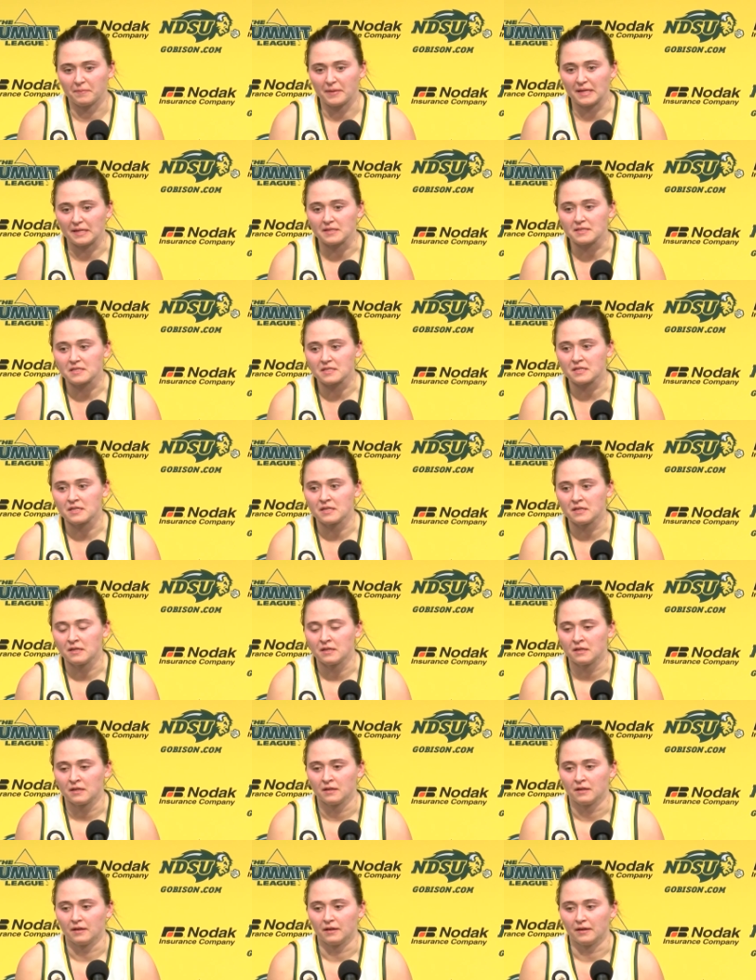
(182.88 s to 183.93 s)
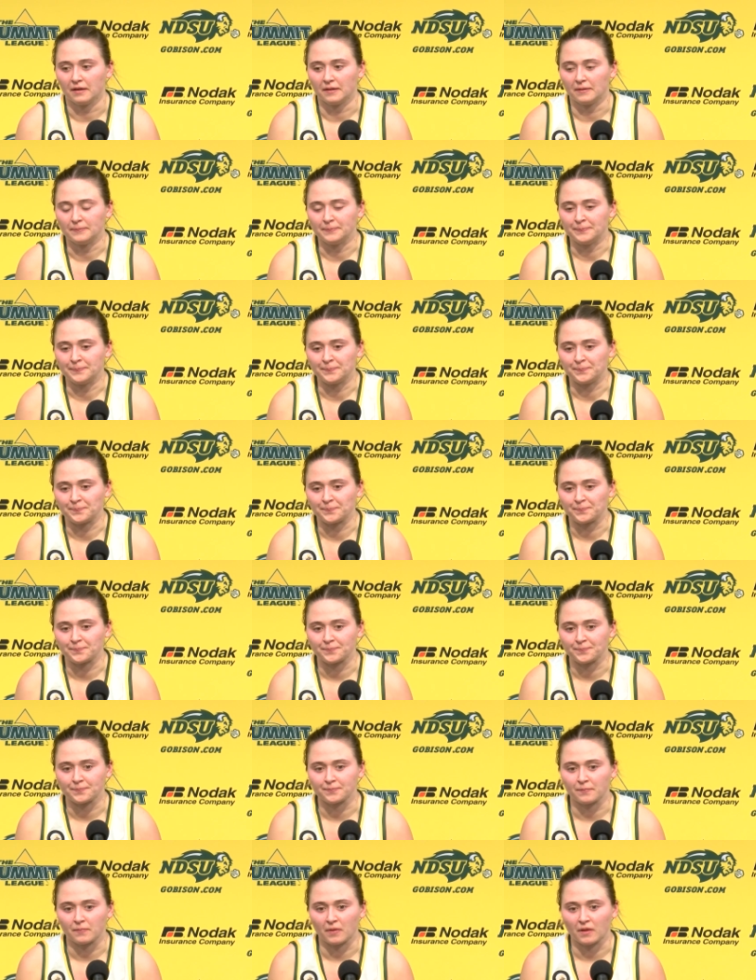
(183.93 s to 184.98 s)
missed. Um,
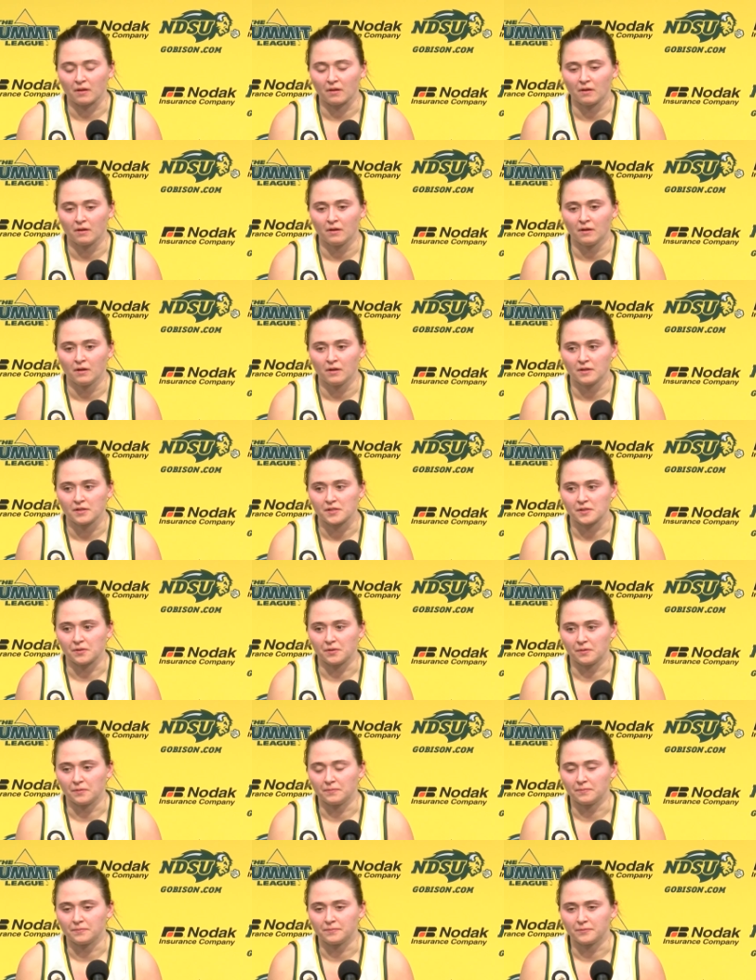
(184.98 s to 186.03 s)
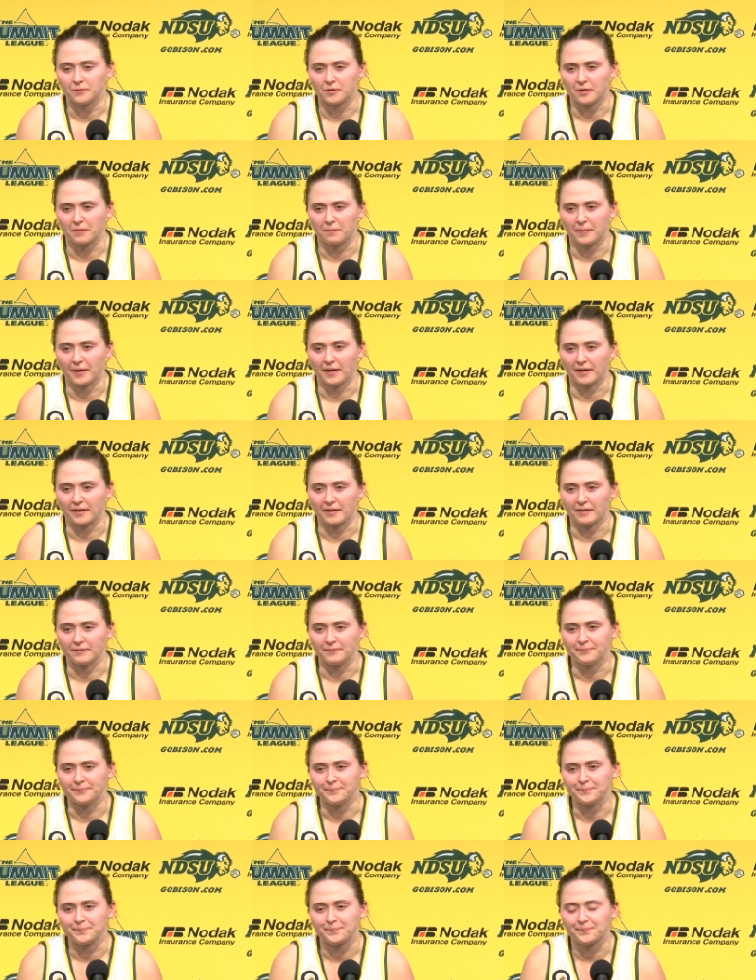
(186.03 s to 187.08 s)
so we'll get back and
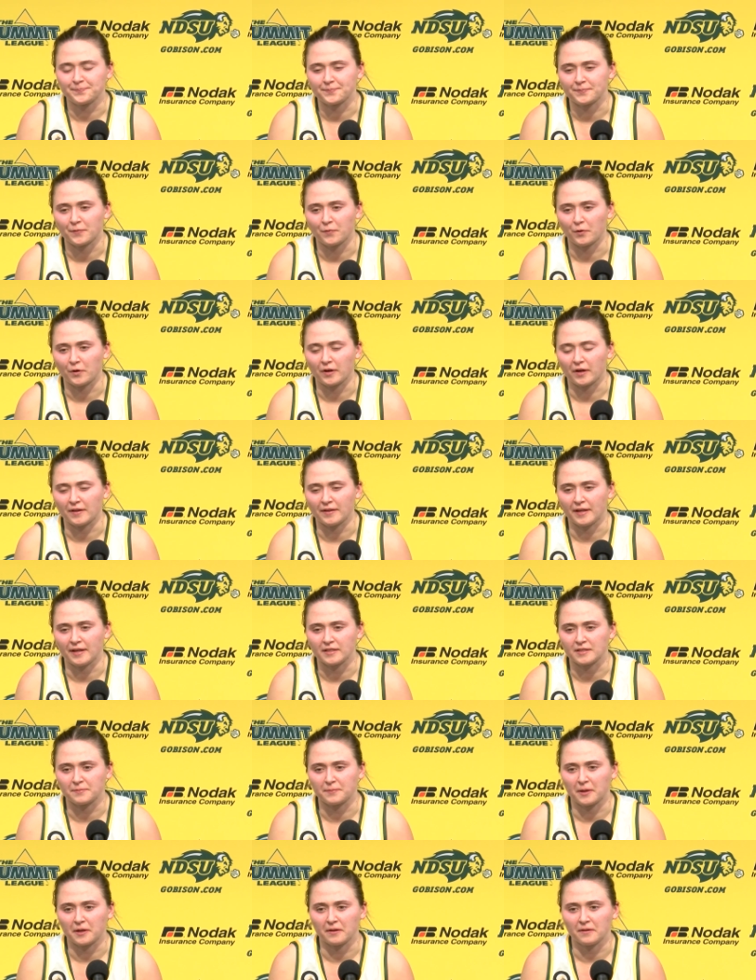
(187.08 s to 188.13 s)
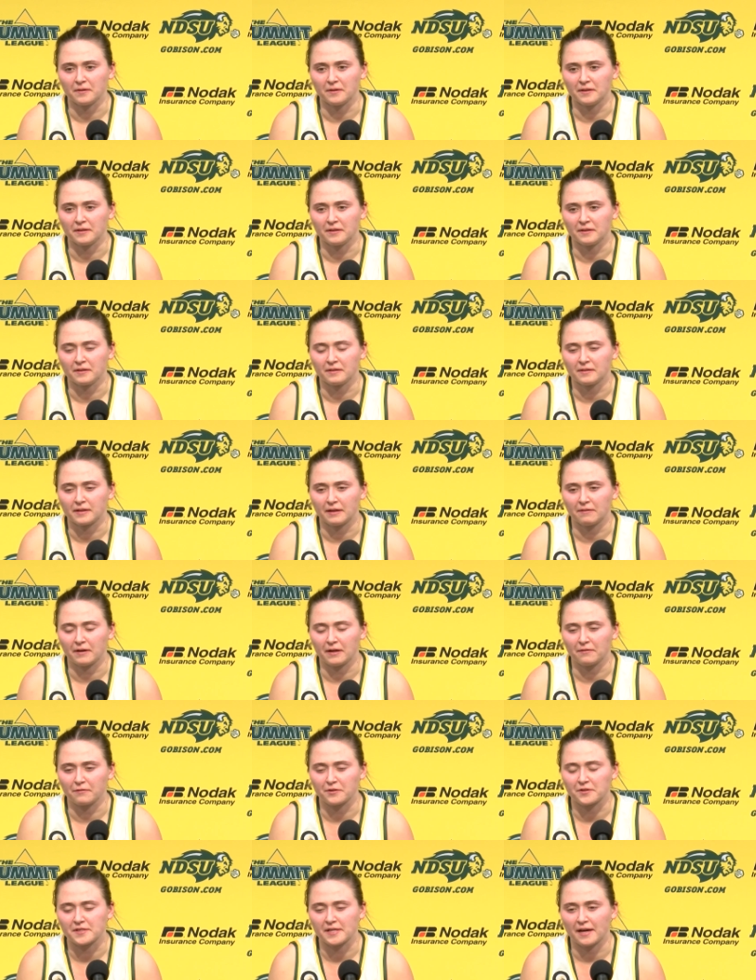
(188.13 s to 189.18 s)
work on that tomorrow and get ready
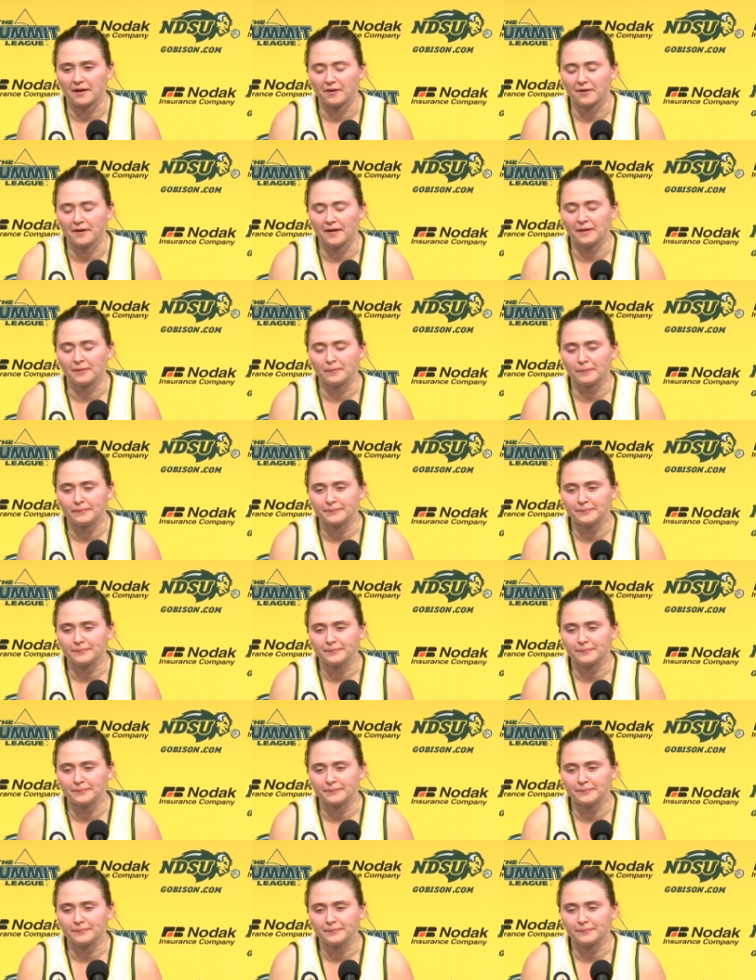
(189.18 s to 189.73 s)
for Saturday.